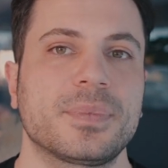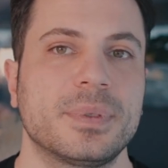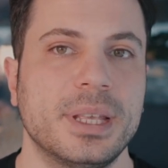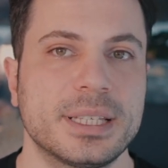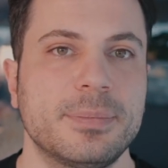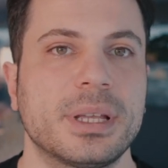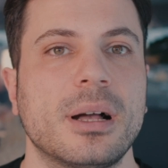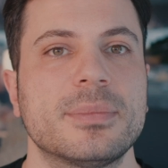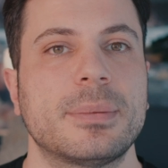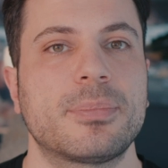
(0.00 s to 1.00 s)
This
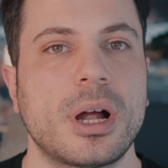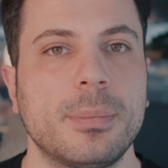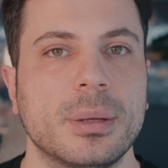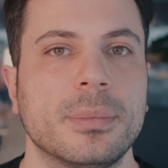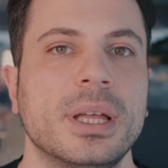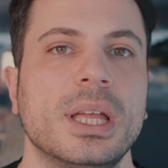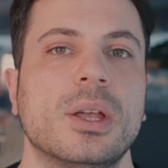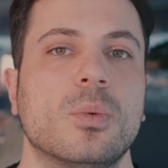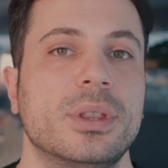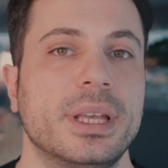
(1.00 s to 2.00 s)
becomes a problem
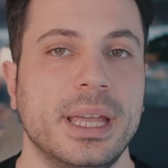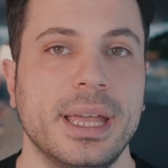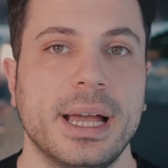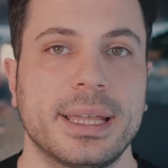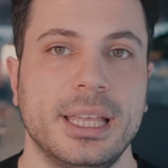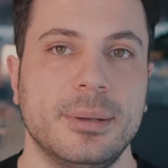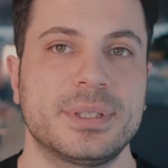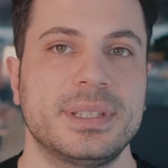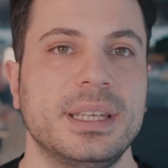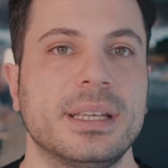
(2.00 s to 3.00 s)
when the AI keeps
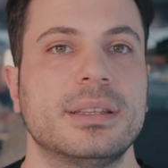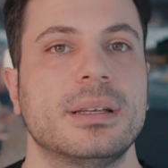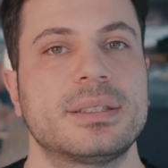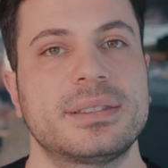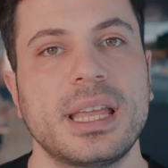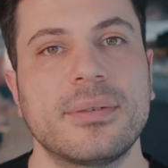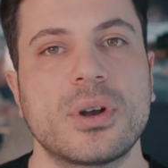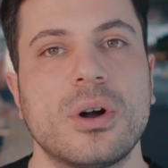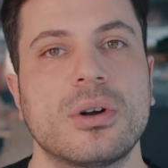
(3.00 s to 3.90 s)
seeing the same wrong